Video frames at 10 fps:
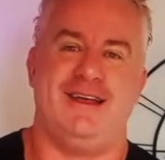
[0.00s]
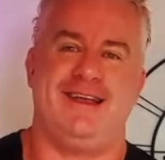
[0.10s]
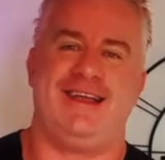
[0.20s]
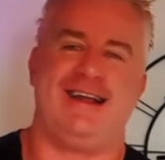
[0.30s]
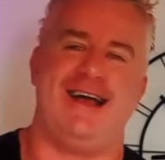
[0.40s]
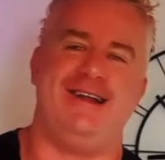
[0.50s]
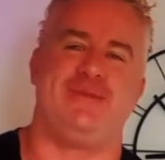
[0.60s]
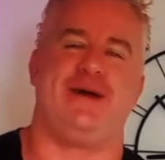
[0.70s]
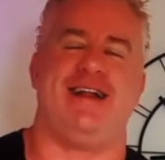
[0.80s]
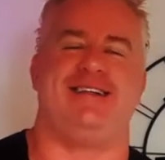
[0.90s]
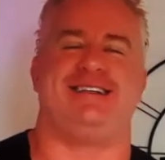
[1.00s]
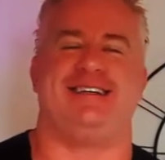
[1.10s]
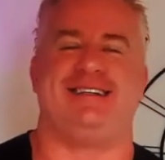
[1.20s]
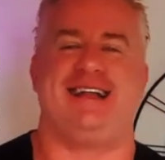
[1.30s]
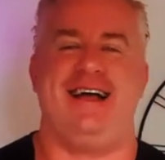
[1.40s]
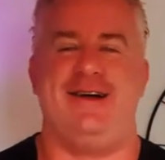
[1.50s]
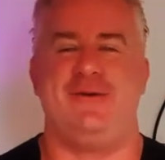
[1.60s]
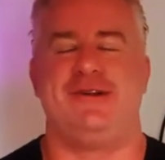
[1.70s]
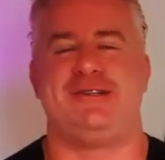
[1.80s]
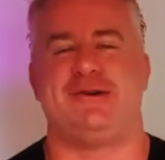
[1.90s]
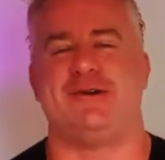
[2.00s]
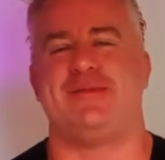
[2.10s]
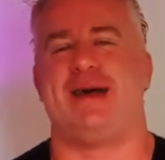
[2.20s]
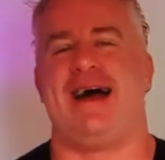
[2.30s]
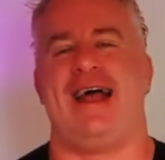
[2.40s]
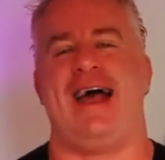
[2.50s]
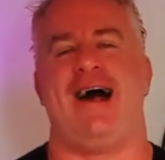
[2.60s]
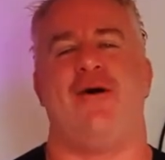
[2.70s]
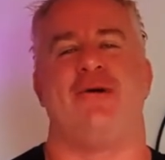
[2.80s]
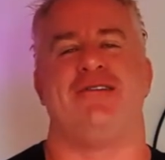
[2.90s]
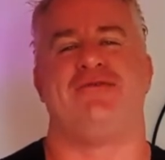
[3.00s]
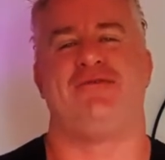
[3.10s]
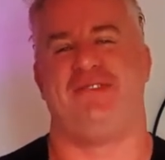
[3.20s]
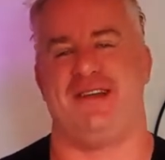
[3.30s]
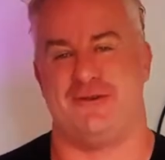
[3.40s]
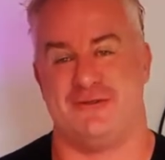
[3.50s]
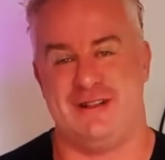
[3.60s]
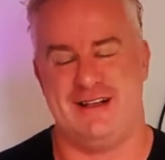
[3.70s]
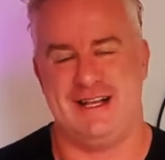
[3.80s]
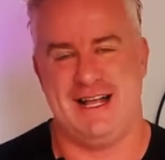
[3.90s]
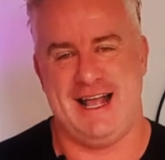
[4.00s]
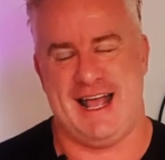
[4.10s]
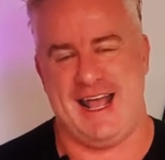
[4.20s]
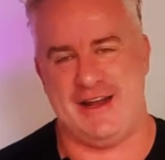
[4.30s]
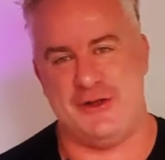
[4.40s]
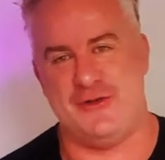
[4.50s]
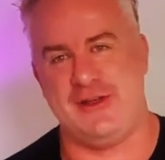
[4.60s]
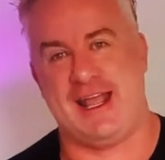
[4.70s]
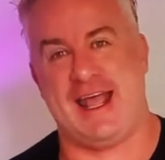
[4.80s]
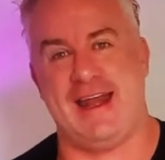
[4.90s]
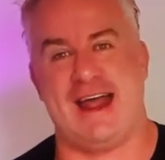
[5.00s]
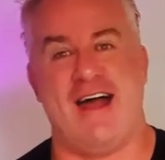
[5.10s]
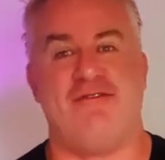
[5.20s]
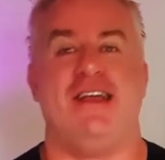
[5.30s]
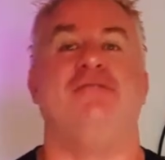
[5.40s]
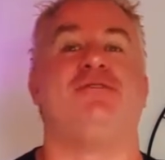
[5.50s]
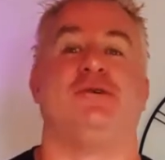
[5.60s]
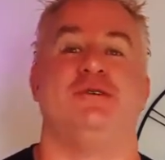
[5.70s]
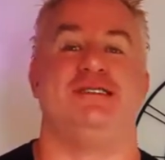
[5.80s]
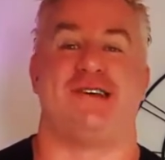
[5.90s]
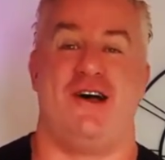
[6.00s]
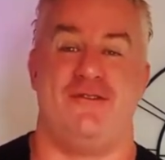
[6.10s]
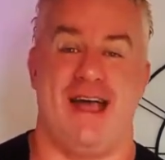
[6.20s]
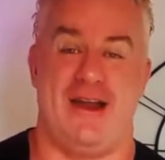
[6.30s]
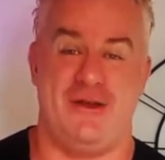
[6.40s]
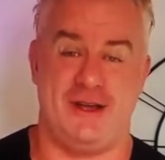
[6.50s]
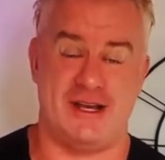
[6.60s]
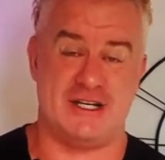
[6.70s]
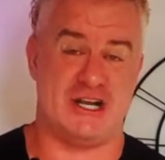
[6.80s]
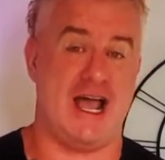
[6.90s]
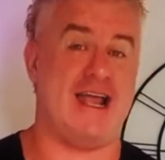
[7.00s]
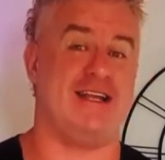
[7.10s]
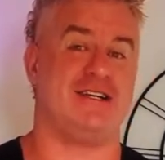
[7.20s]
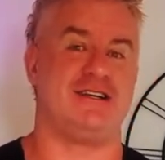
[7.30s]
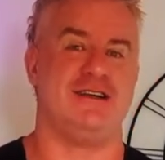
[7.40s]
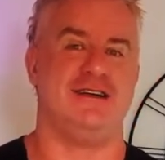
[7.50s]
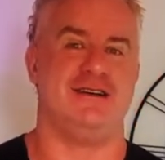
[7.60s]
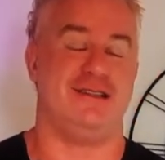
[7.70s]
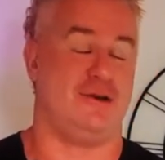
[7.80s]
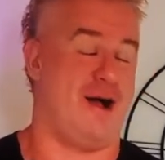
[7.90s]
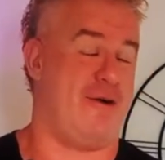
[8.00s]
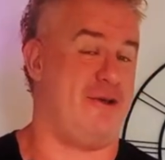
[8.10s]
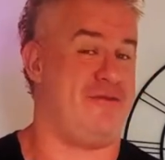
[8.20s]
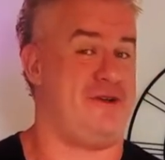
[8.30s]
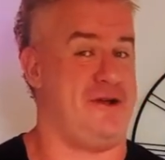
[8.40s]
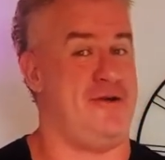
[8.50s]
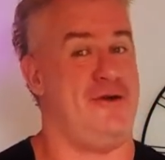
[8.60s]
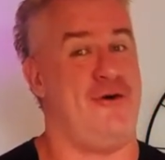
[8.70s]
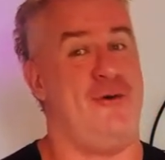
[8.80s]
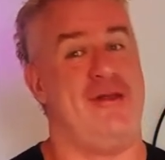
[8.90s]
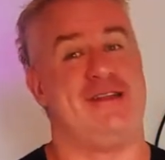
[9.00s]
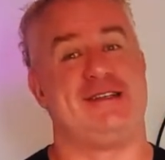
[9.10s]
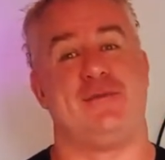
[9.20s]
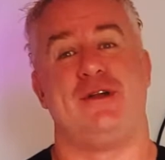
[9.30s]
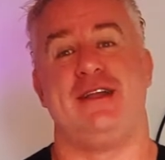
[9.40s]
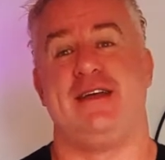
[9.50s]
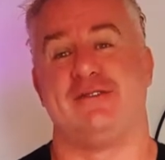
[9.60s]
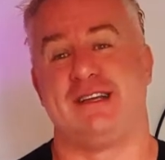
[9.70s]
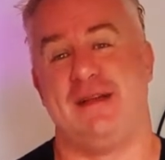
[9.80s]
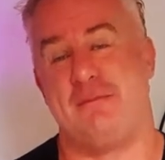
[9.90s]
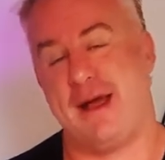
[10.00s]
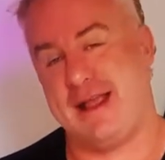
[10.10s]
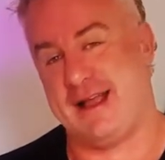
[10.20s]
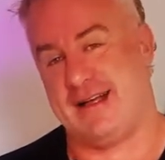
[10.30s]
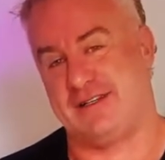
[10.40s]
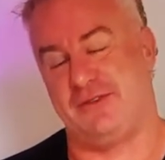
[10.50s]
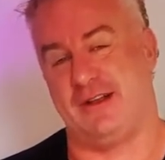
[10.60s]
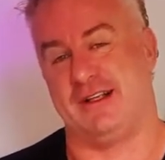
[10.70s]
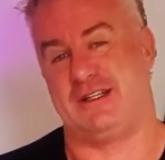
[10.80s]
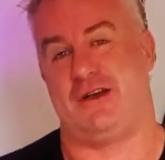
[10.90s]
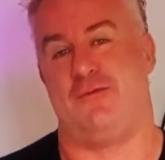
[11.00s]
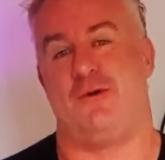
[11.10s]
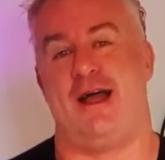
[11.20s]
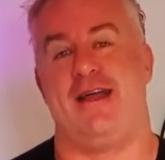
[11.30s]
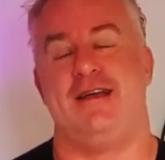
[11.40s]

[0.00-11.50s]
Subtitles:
G'day, Nick Bowditch here. Today I want to talk about how we feel and who can have influence over that, who can change the way we feel or whether somebody else can make us feel a certain way.